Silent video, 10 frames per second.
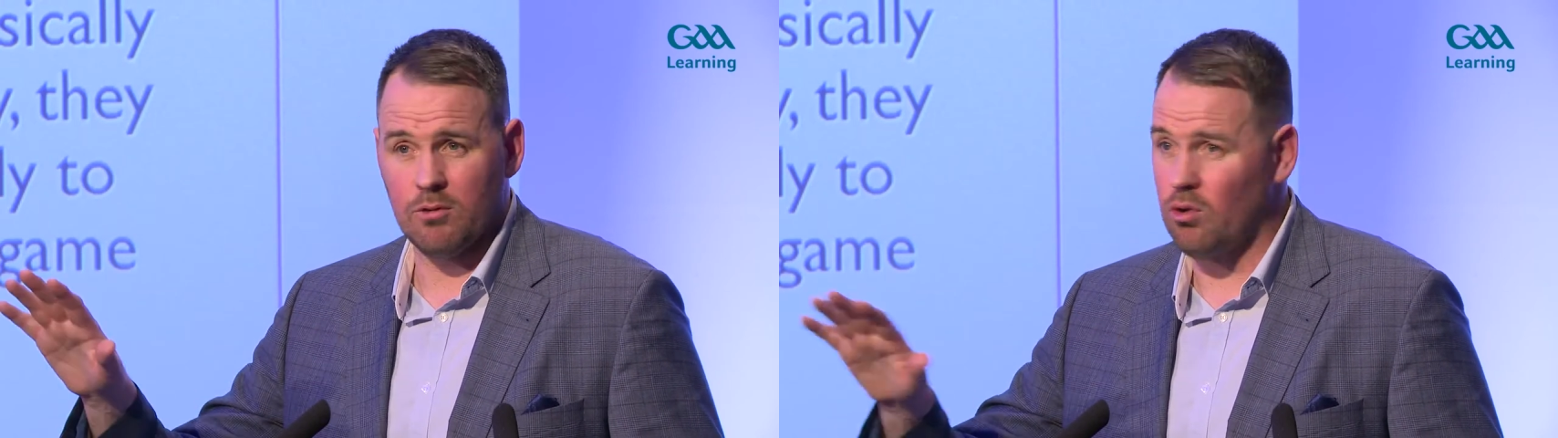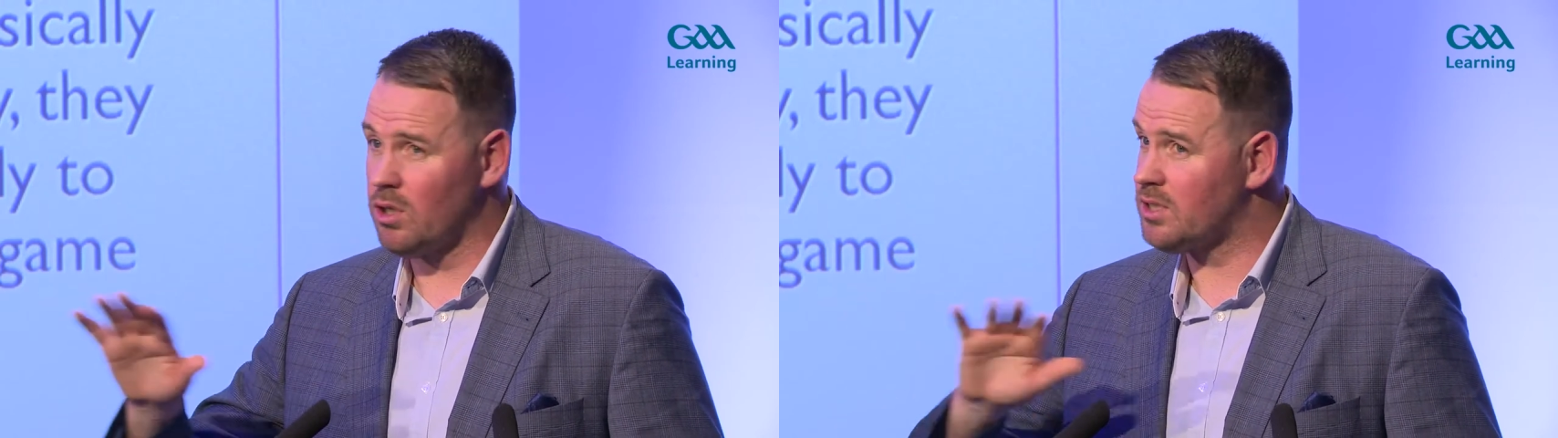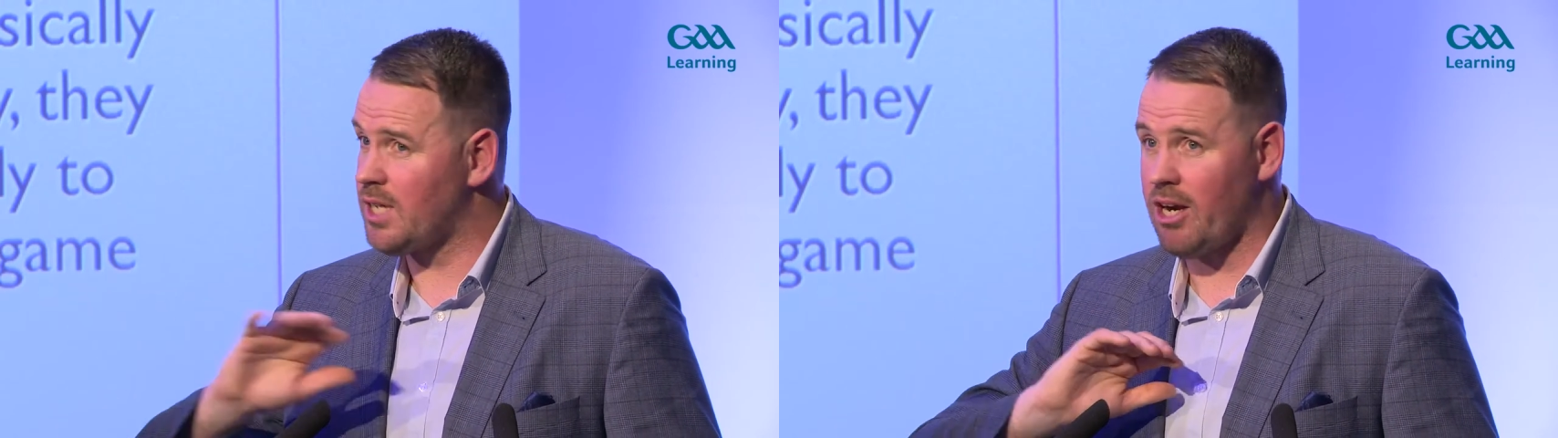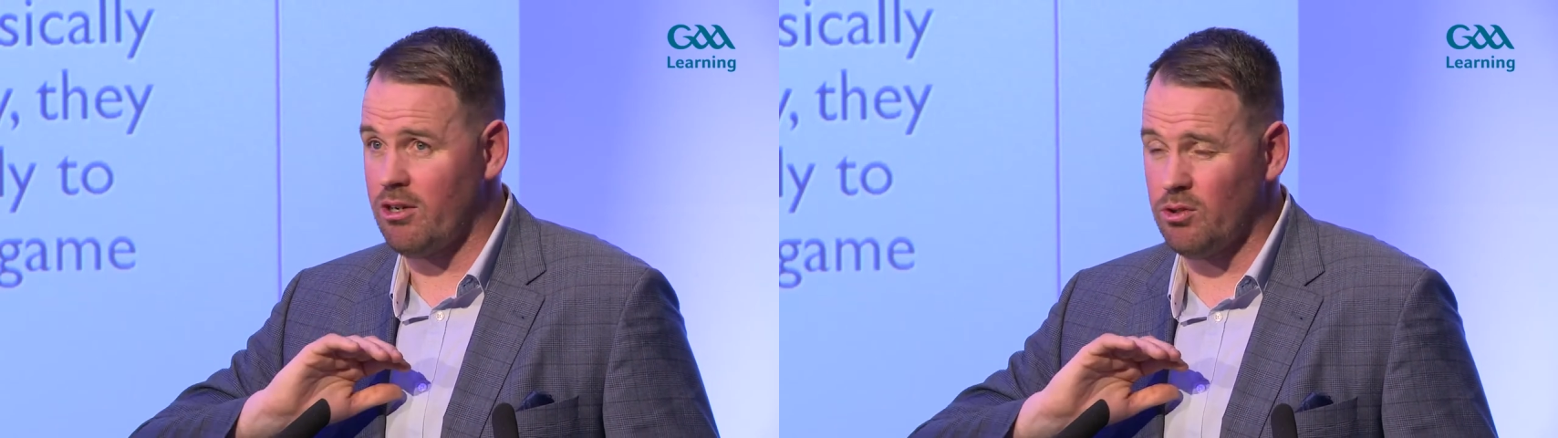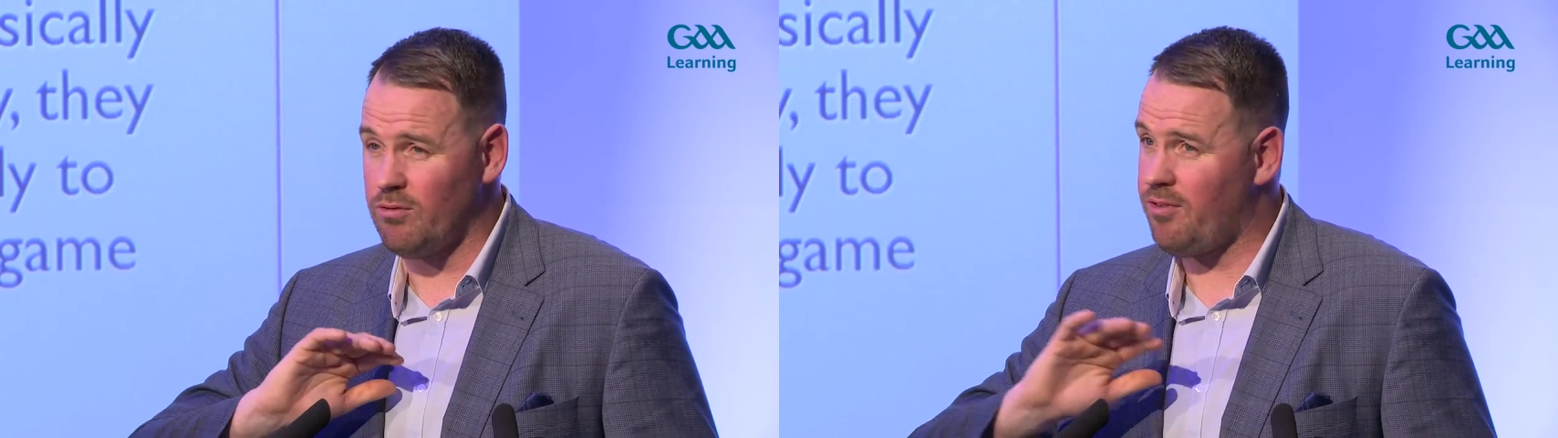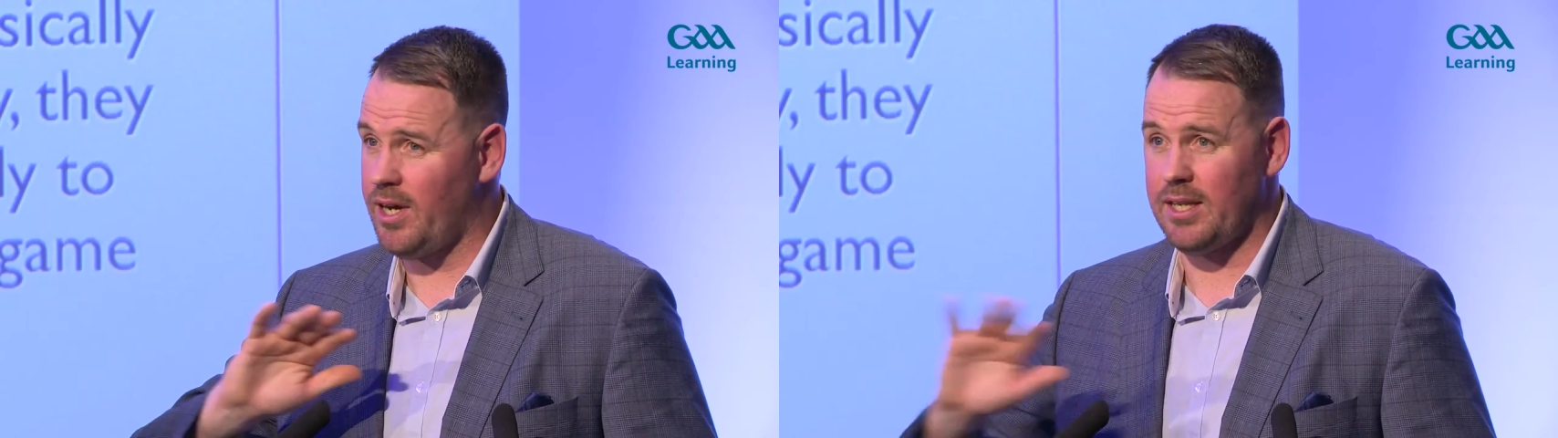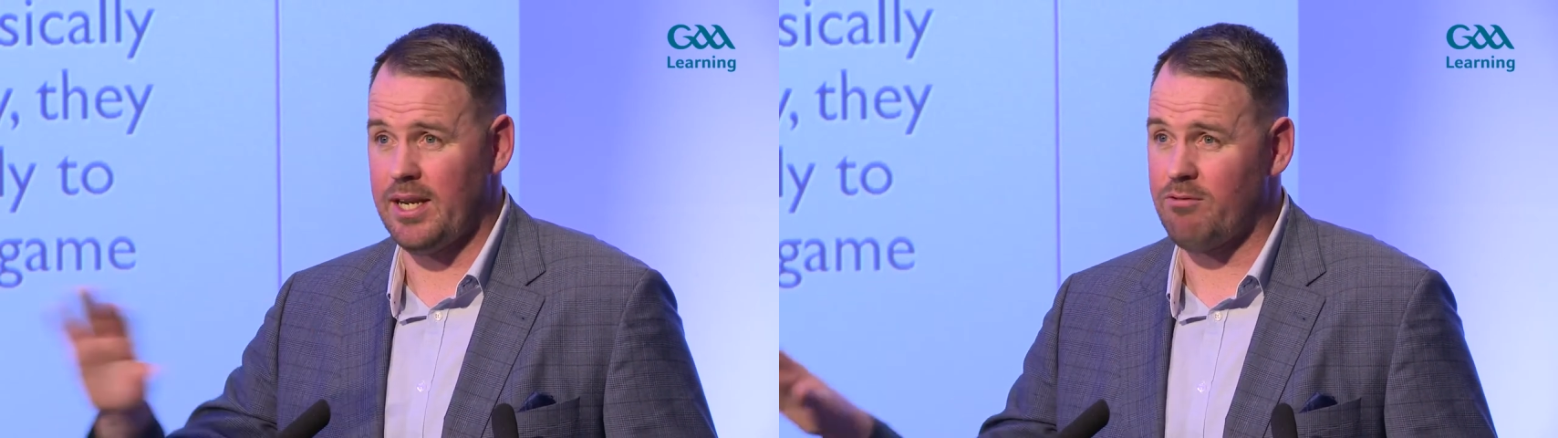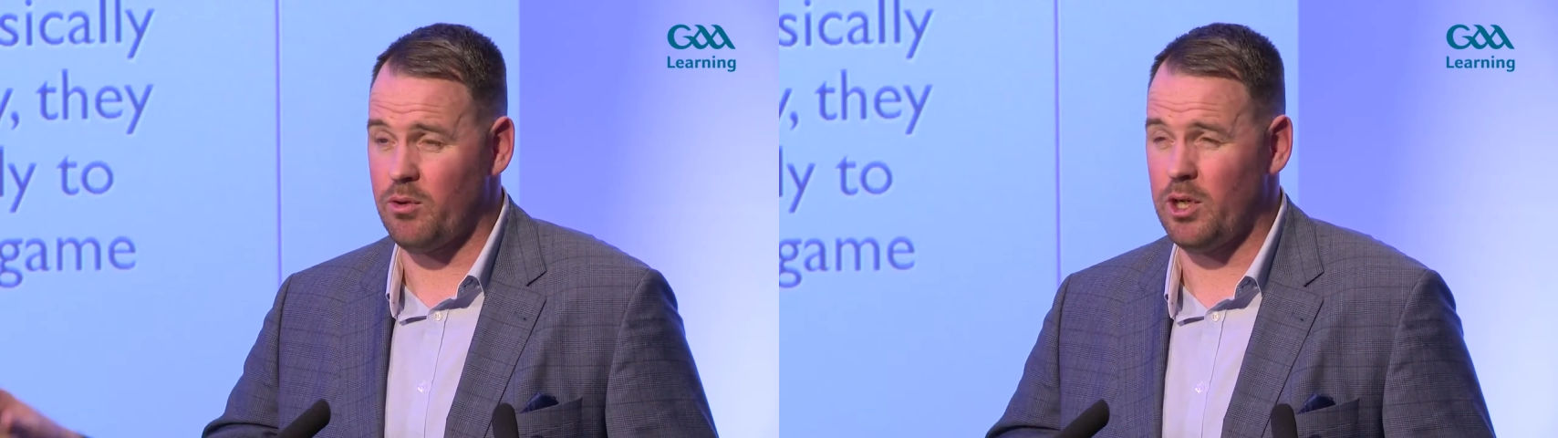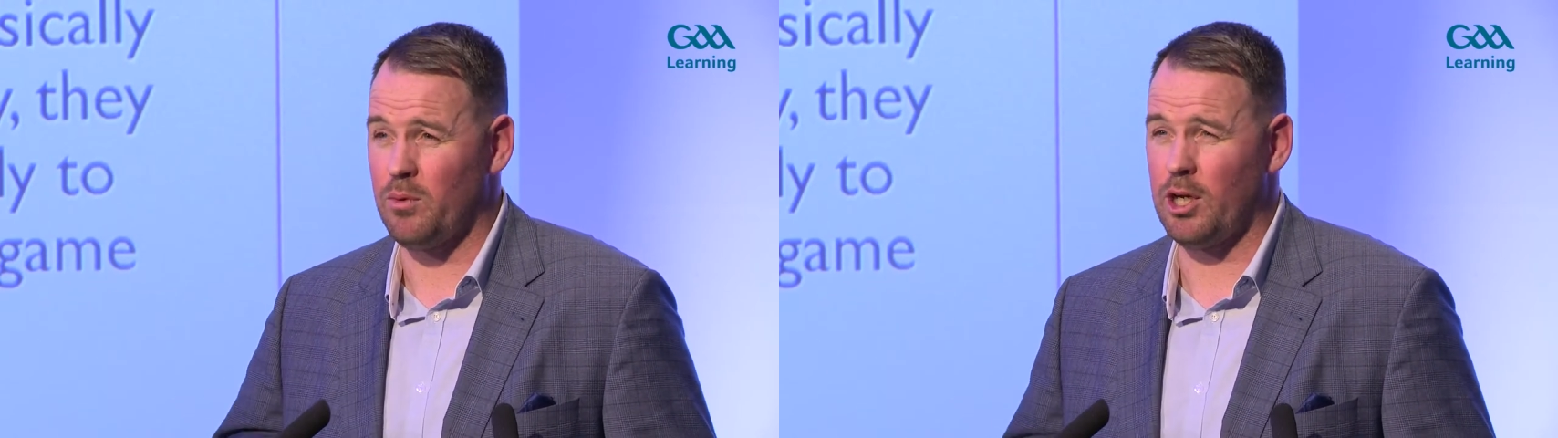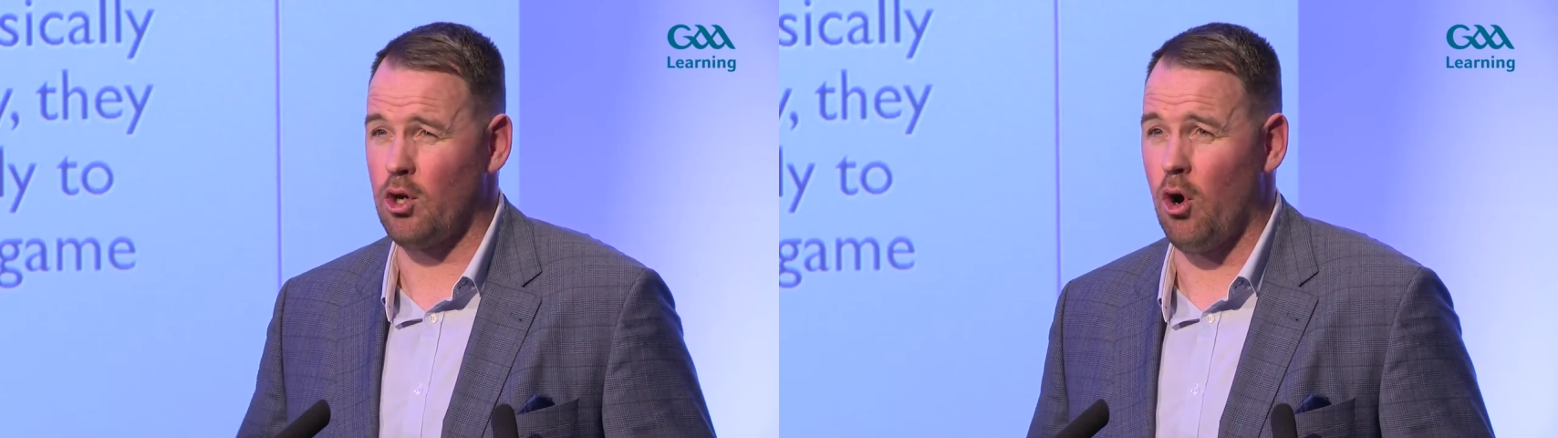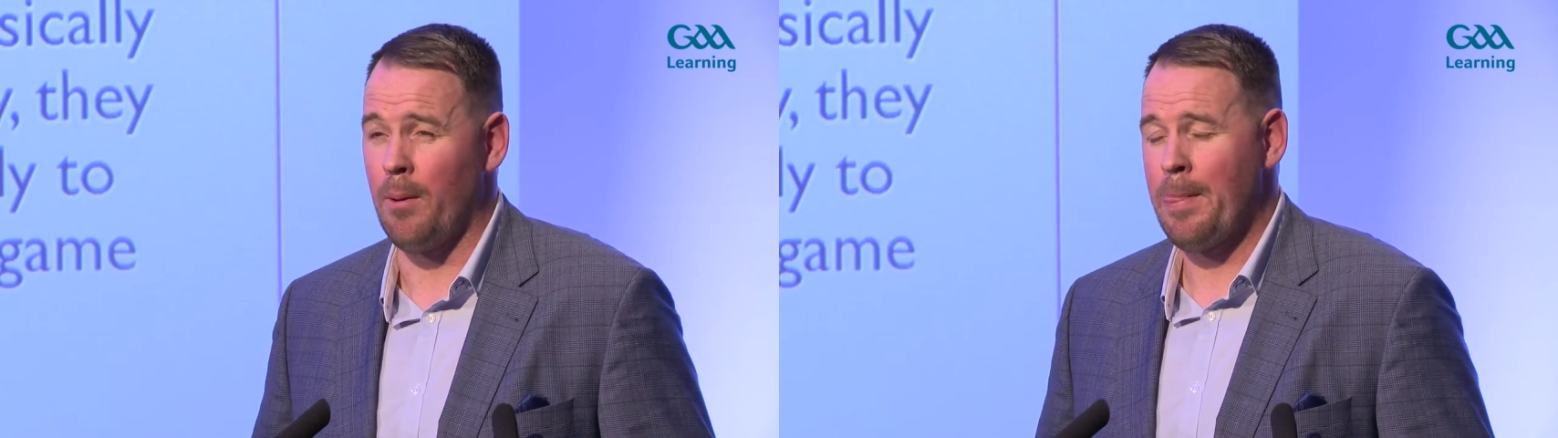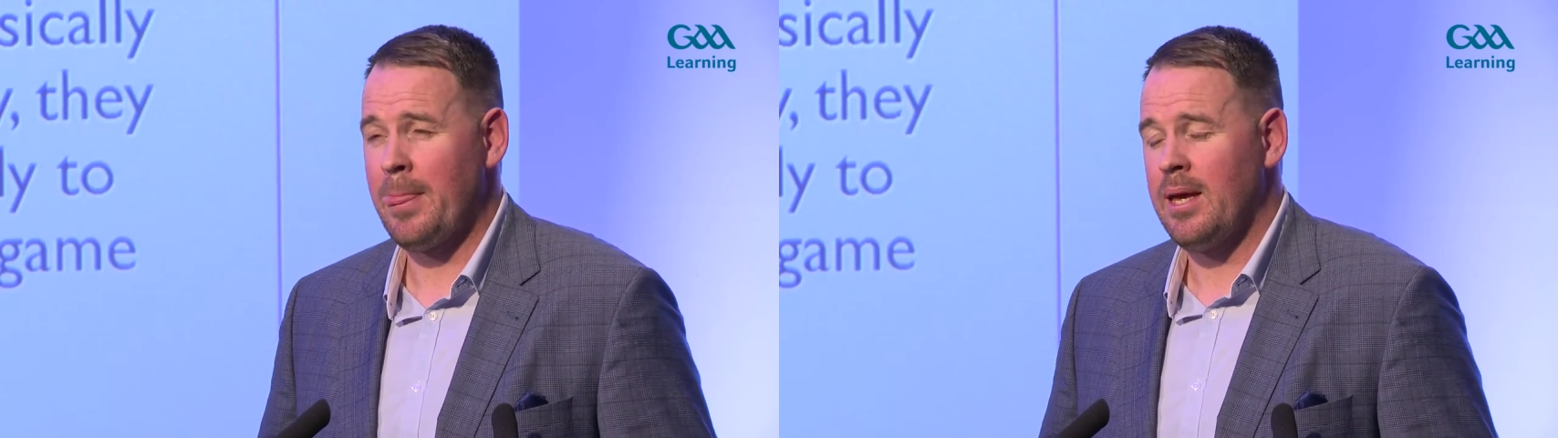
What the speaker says: Google Scholars, you'll find it everywhere you want to go.